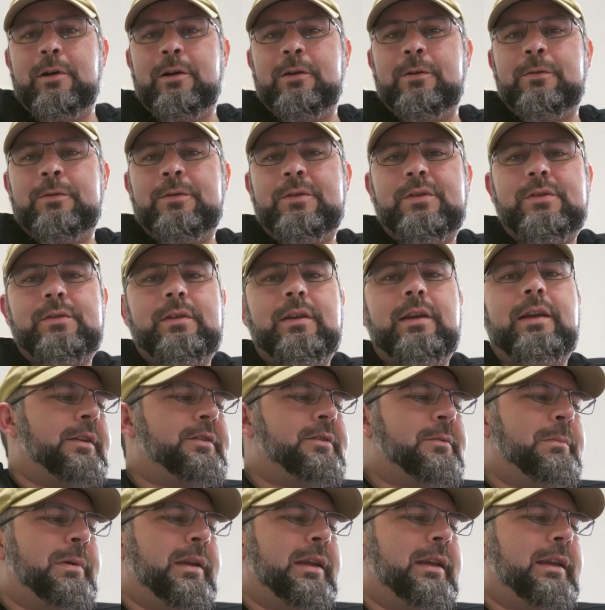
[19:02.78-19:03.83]
modes.
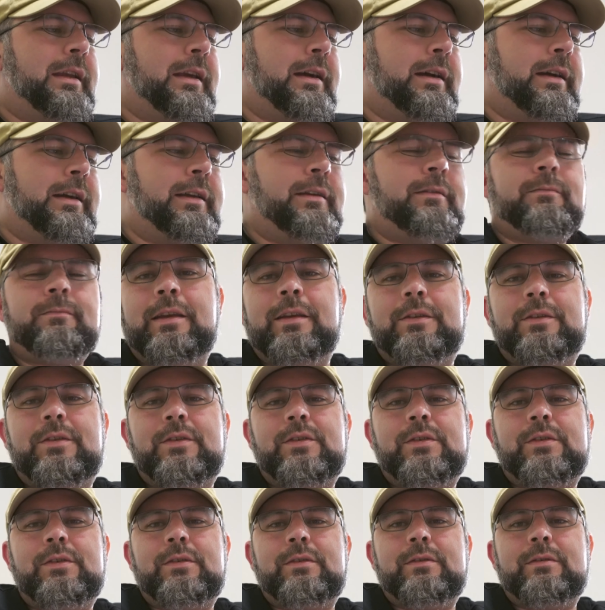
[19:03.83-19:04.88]
As a big guy,
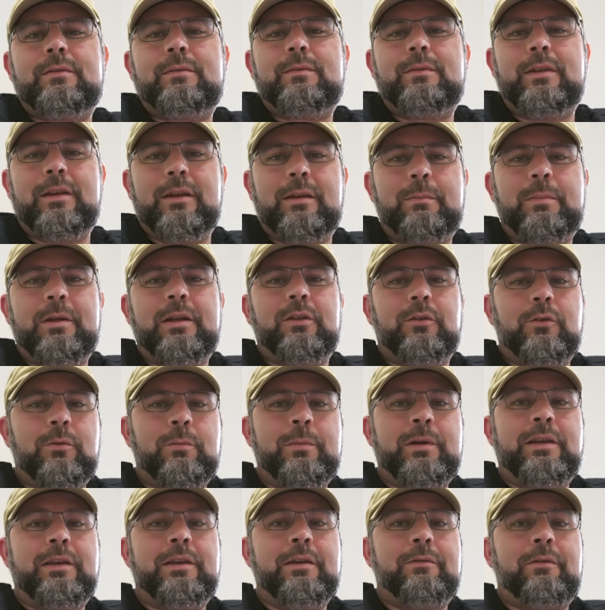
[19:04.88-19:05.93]
it's going to be a little
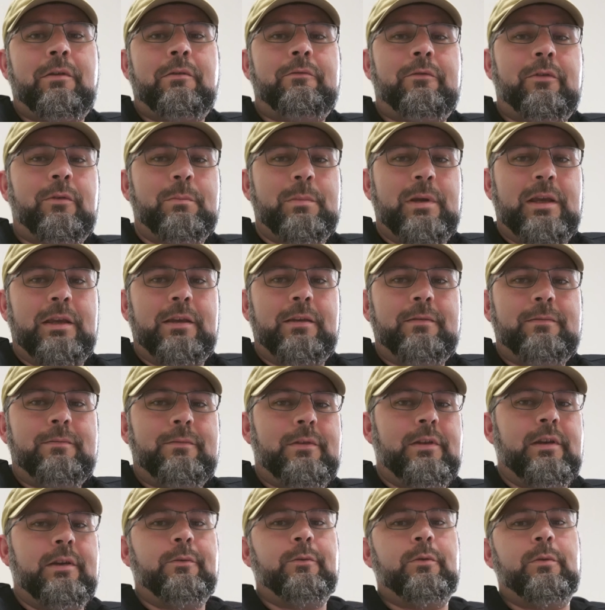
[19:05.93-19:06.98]
bit different for me
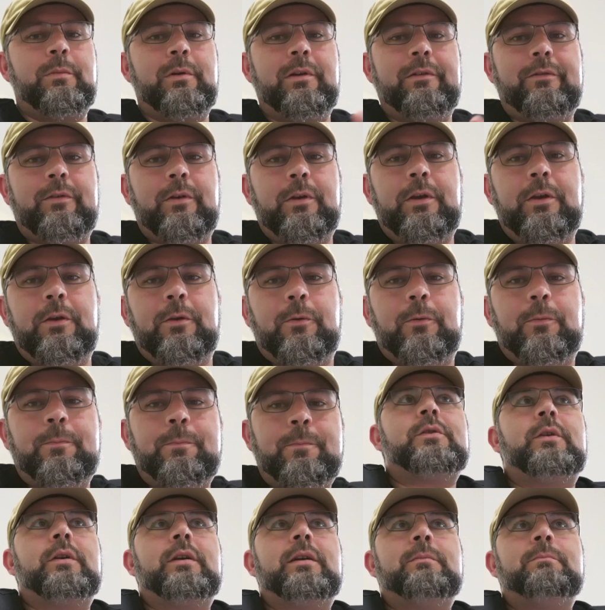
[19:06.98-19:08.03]
than it would be for you.
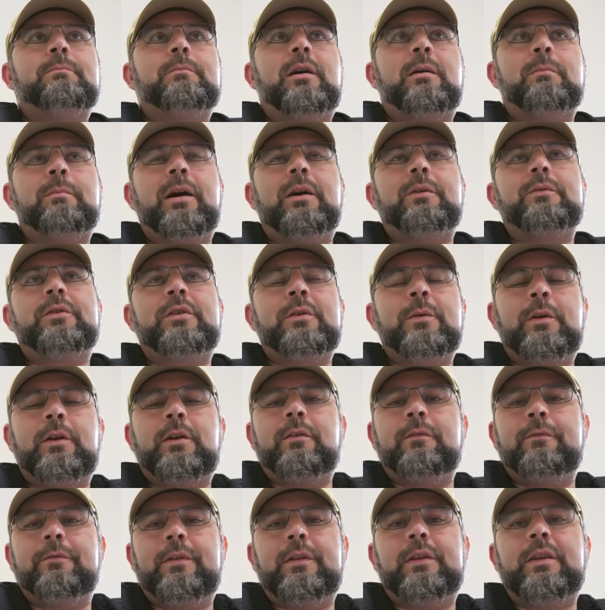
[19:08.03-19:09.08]
So I'm about
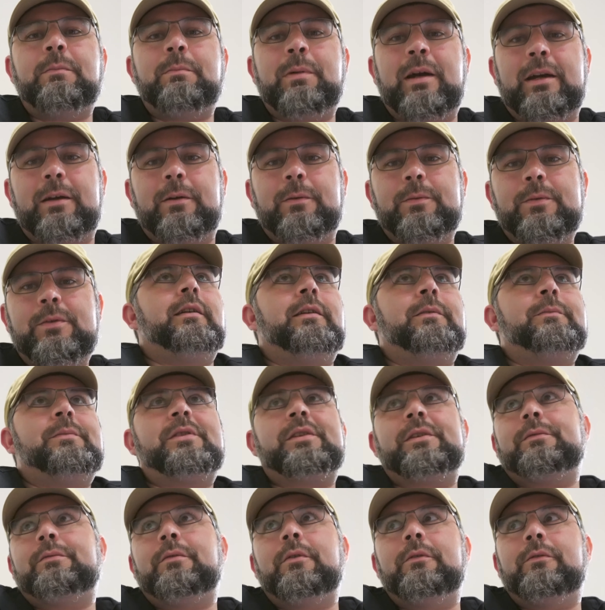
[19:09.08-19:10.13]
250 pounds. I'm
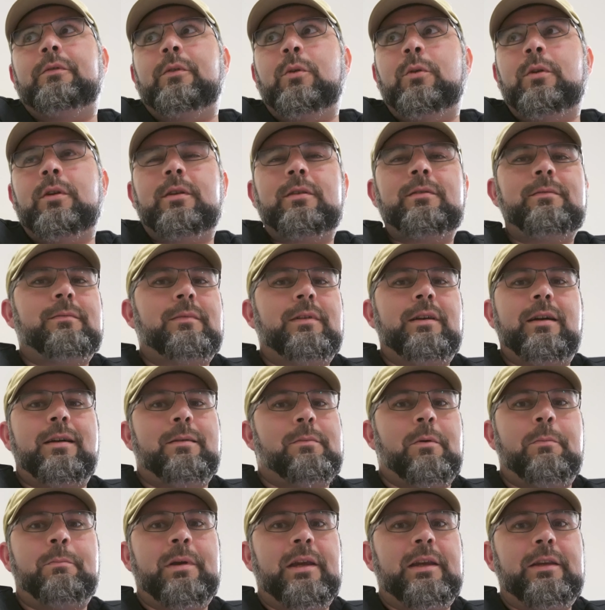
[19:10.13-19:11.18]
six foot four.
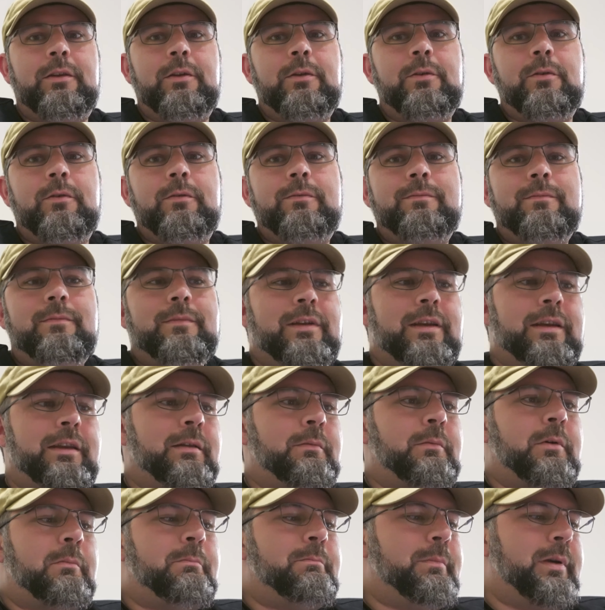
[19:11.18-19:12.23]
I'm a big dude and
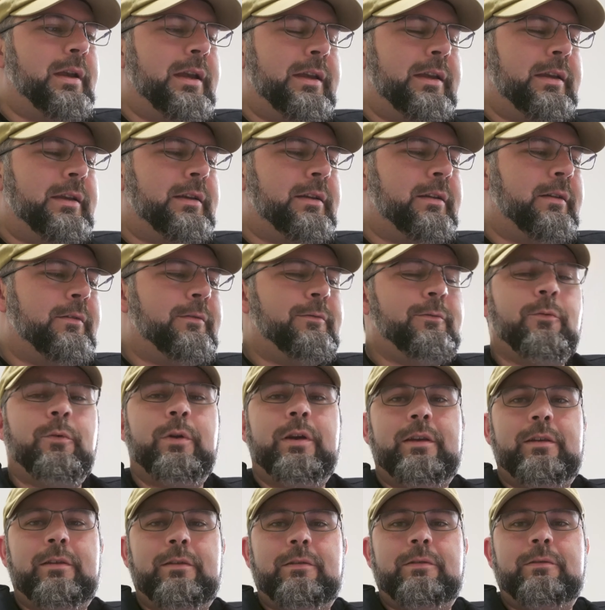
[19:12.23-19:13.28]
I'm a big
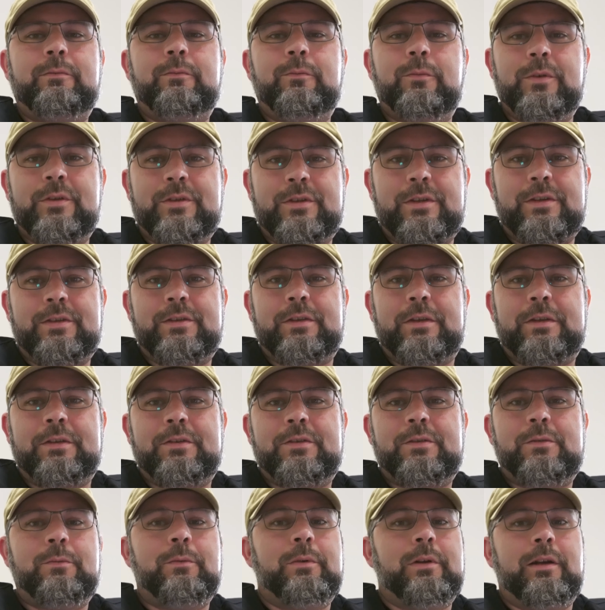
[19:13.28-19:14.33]
wind
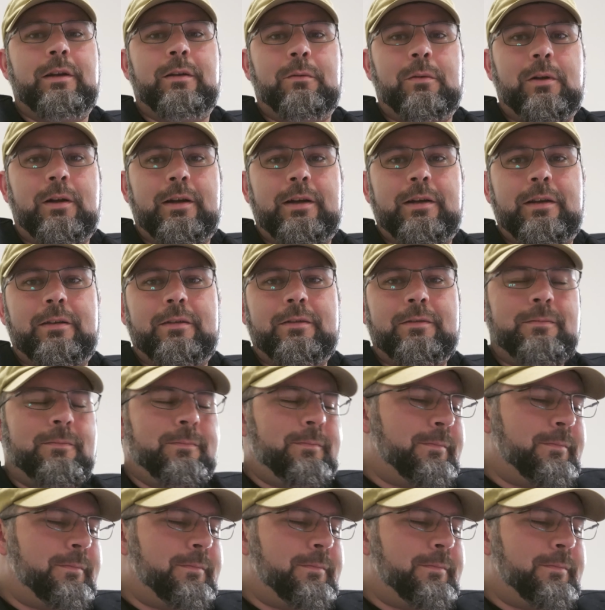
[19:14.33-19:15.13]
resistance when I ride.